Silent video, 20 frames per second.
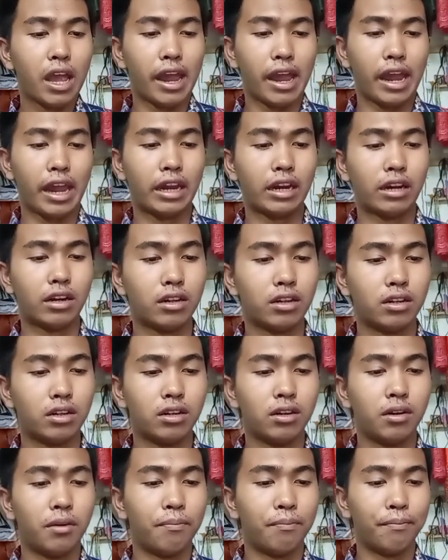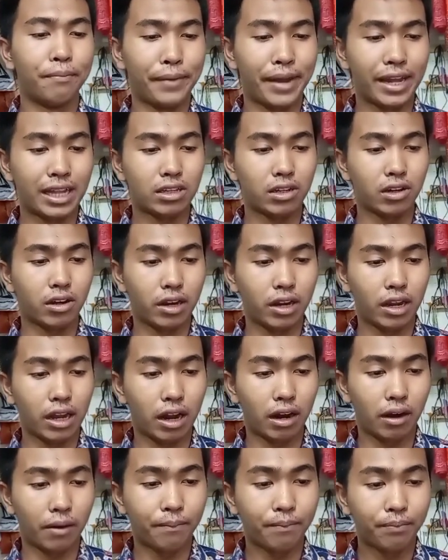in
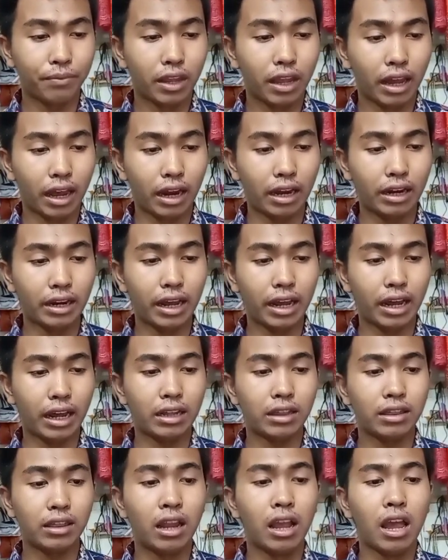material. And then